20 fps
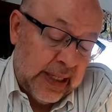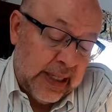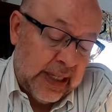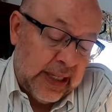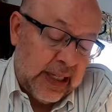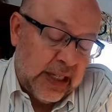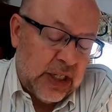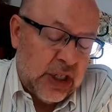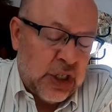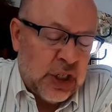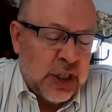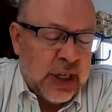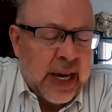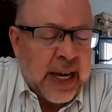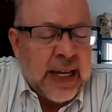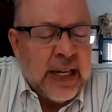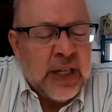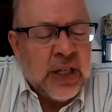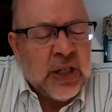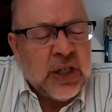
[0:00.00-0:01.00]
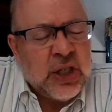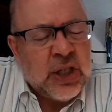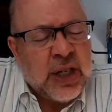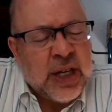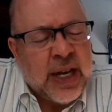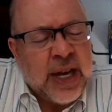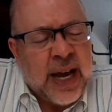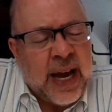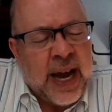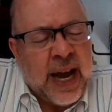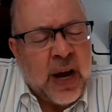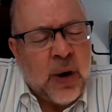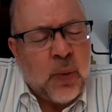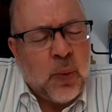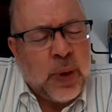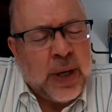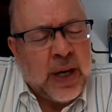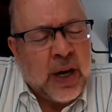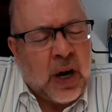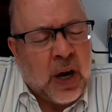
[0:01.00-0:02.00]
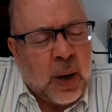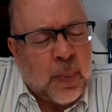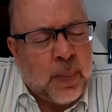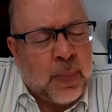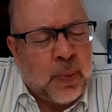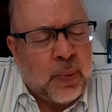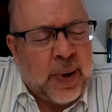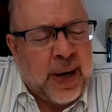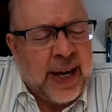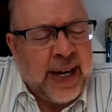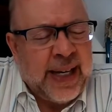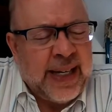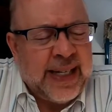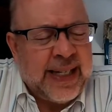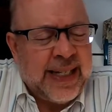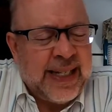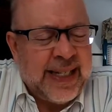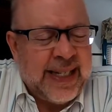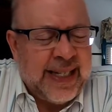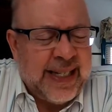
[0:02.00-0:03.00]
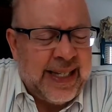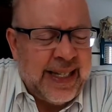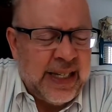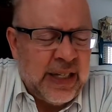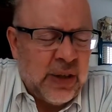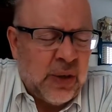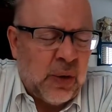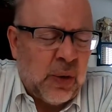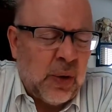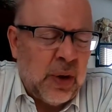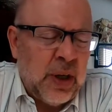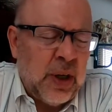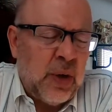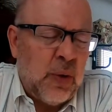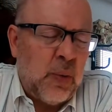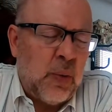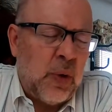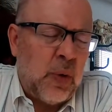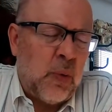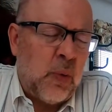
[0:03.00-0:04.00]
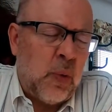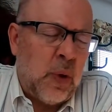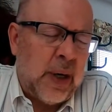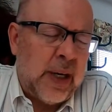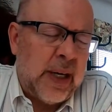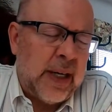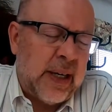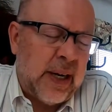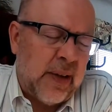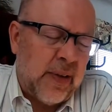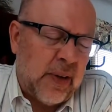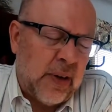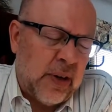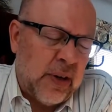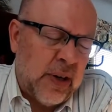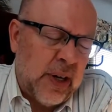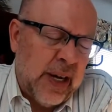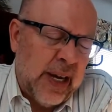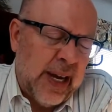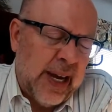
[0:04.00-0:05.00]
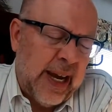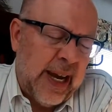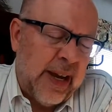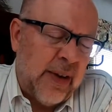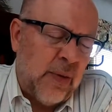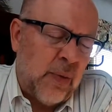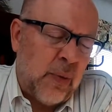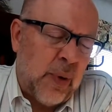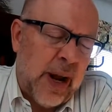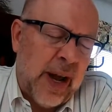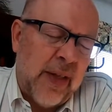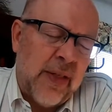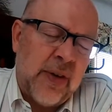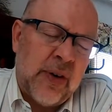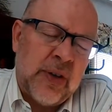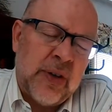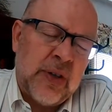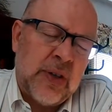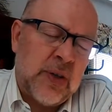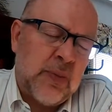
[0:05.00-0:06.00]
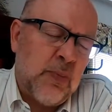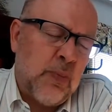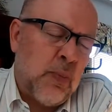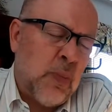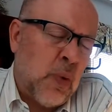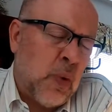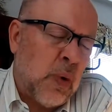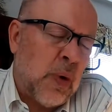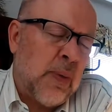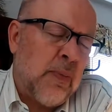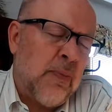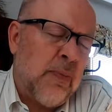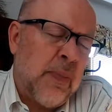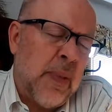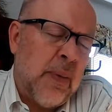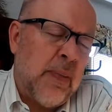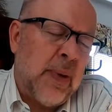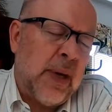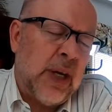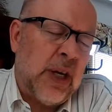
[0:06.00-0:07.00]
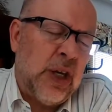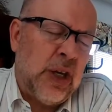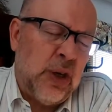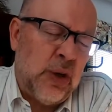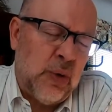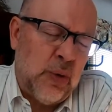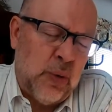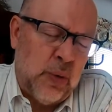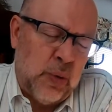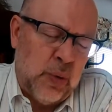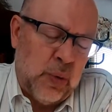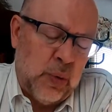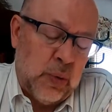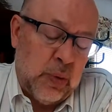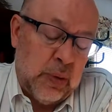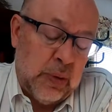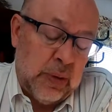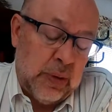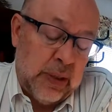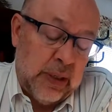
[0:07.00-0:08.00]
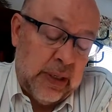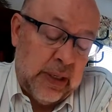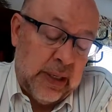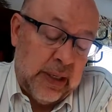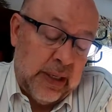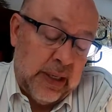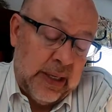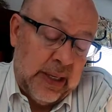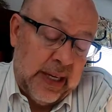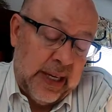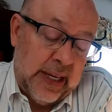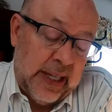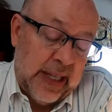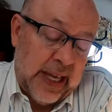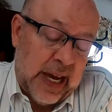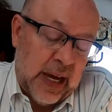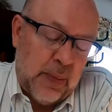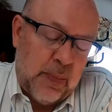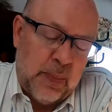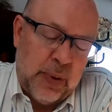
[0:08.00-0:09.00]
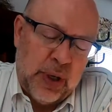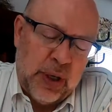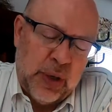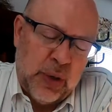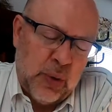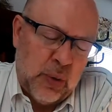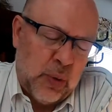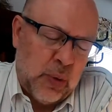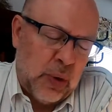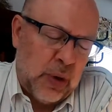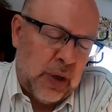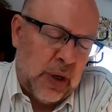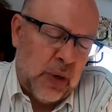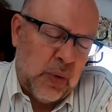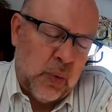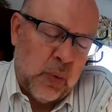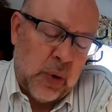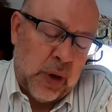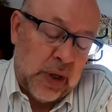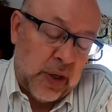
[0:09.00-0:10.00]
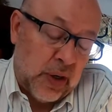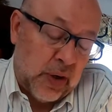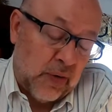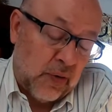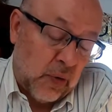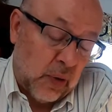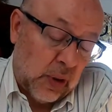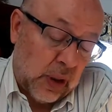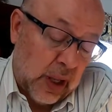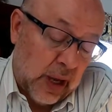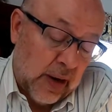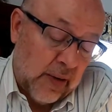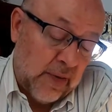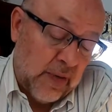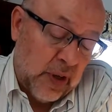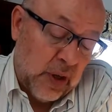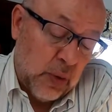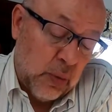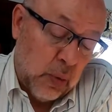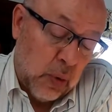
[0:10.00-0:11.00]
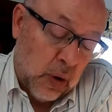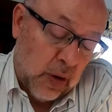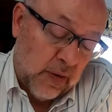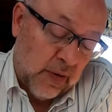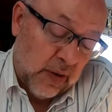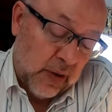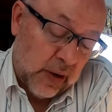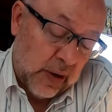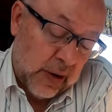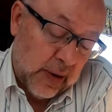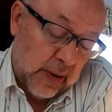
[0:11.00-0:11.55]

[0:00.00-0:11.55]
and to change how we operate and deal with one another, and rather more mimic you in that pure and wonderful love you offer.